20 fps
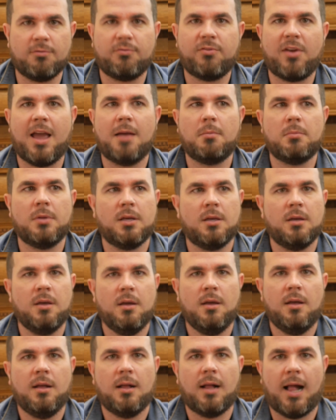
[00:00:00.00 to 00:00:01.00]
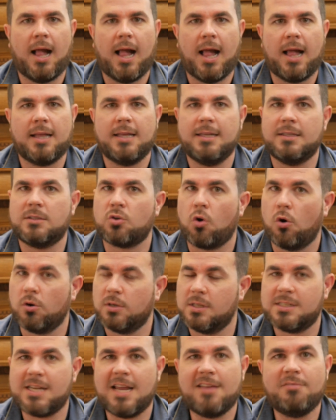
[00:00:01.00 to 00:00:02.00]
family. It's hard
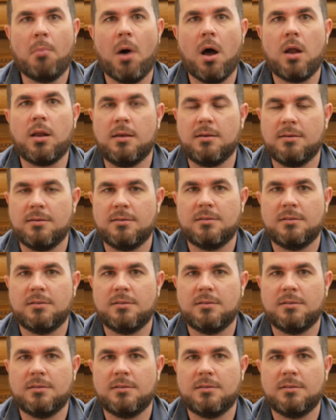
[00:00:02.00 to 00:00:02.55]
to save money.